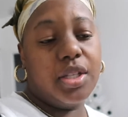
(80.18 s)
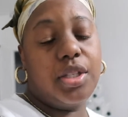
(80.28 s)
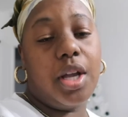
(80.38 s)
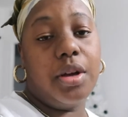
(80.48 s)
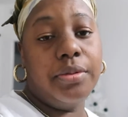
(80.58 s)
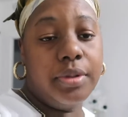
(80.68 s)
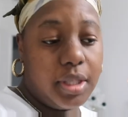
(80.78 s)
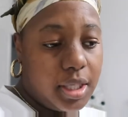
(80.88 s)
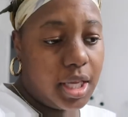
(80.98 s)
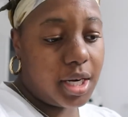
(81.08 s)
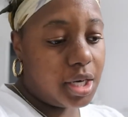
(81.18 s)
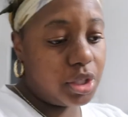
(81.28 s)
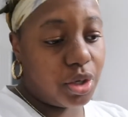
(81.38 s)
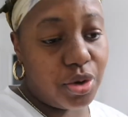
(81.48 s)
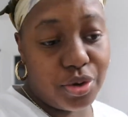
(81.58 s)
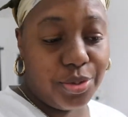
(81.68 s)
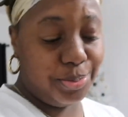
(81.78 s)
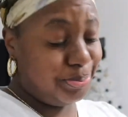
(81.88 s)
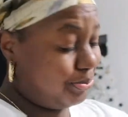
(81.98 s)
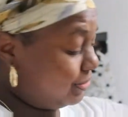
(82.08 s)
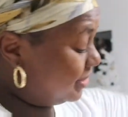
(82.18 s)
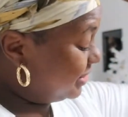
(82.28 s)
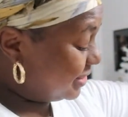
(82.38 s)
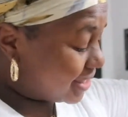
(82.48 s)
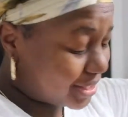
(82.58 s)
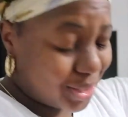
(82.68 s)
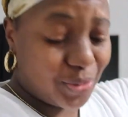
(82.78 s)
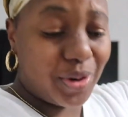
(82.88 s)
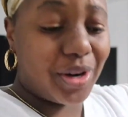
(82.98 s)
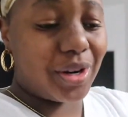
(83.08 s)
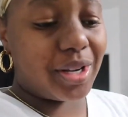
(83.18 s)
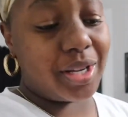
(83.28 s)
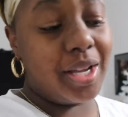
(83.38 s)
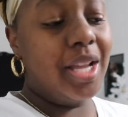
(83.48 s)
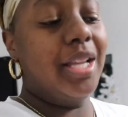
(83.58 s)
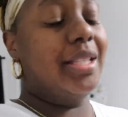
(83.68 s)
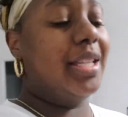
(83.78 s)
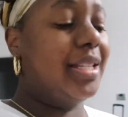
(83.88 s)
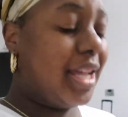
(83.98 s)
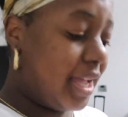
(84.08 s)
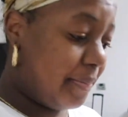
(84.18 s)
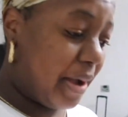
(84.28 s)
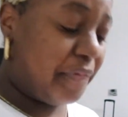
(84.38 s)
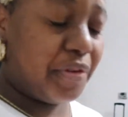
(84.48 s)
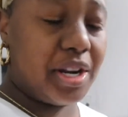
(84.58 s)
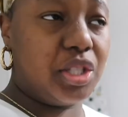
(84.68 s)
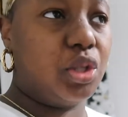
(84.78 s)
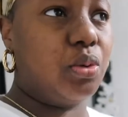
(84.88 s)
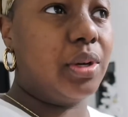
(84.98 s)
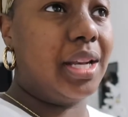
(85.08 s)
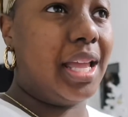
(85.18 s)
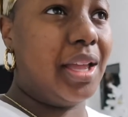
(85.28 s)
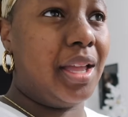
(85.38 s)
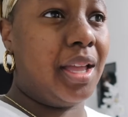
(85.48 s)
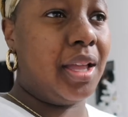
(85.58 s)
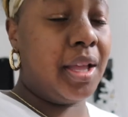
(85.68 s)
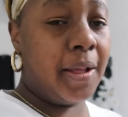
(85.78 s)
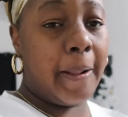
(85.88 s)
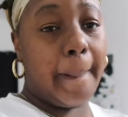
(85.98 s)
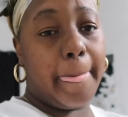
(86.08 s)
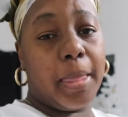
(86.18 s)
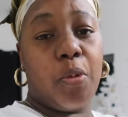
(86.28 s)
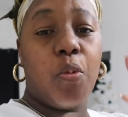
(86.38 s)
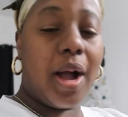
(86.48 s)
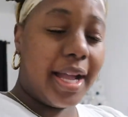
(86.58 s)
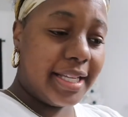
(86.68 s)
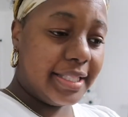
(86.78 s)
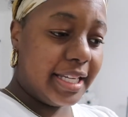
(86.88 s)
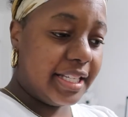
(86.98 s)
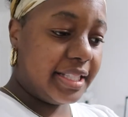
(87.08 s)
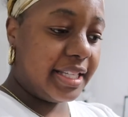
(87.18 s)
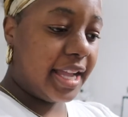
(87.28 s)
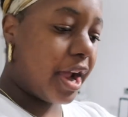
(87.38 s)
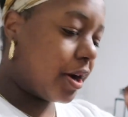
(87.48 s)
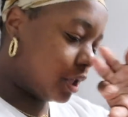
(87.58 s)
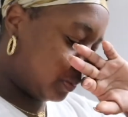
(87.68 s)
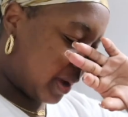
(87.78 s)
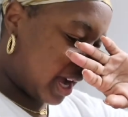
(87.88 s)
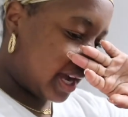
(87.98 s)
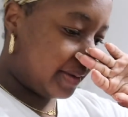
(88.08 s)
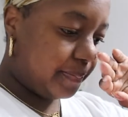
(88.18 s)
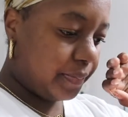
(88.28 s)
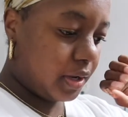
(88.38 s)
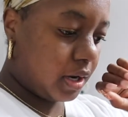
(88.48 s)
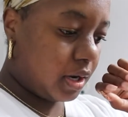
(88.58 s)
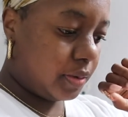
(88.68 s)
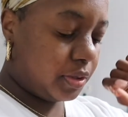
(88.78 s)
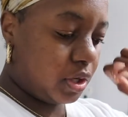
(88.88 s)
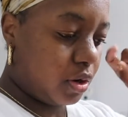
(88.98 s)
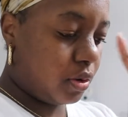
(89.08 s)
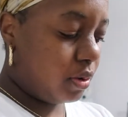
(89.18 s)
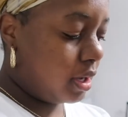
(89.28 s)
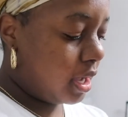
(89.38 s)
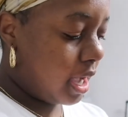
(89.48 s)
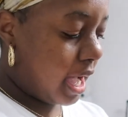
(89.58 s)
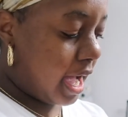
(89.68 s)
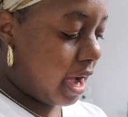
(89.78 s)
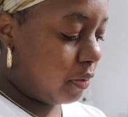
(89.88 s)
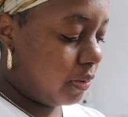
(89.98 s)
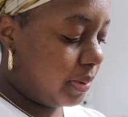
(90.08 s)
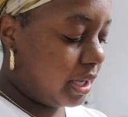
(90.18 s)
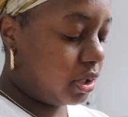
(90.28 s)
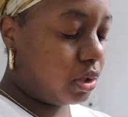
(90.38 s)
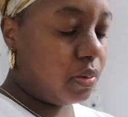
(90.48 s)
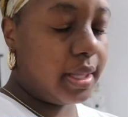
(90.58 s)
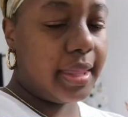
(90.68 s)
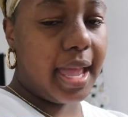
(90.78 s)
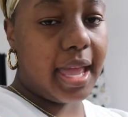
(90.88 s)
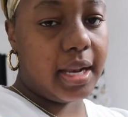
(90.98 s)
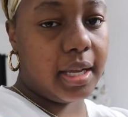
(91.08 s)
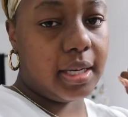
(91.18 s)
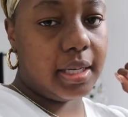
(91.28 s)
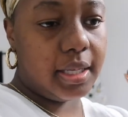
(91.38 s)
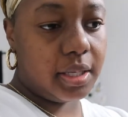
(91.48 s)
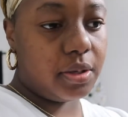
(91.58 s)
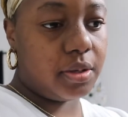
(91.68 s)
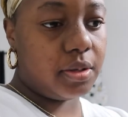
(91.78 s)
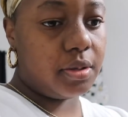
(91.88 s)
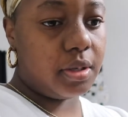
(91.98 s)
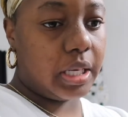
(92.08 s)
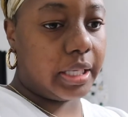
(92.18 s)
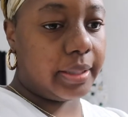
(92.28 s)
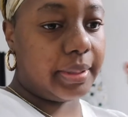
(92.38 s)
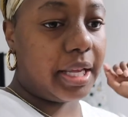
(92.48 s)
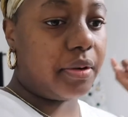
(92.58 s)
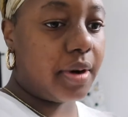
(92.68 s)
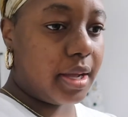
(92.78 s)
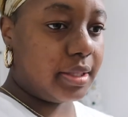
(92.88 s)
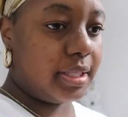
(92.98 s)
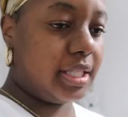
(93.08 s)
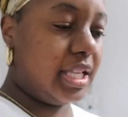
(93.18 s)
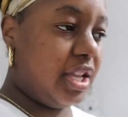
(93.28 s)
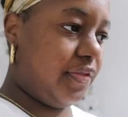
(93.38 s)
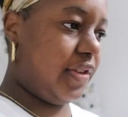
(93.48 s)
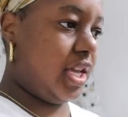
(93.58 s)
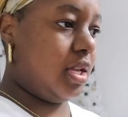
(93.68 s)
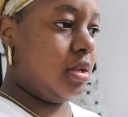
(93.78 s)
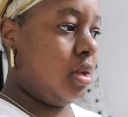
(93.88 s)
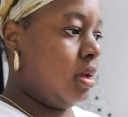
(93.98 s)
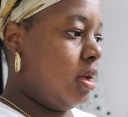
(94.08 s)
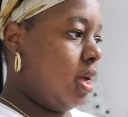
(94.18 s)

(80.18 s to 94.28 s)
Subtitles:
So, get her to school, get to work. Today, my friend is doing a wine tasting at her spot. So, I will be doing that a little later on this evening.